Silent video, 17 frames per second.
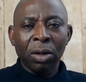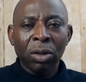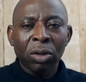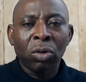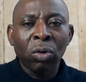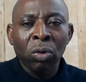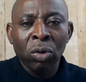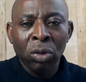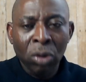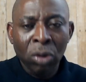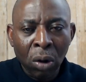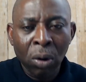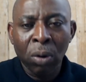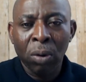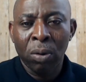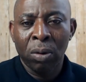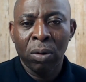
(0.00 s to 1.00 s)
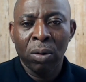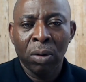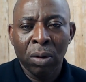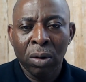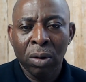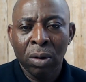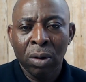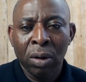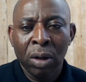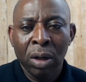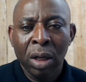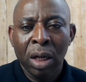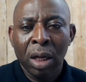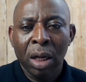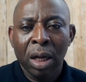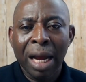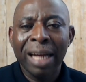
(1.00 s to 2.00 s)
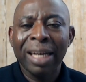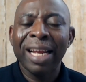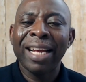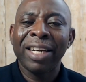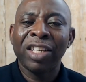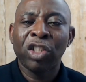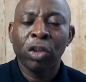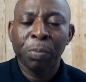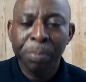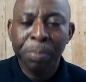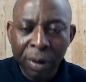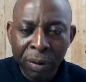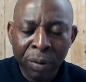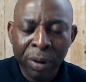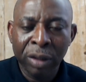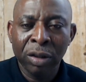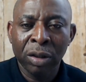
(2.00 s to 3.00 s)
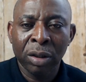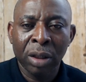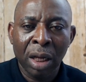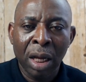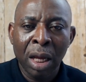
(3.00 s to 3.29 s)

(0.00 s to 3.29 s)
to know and experience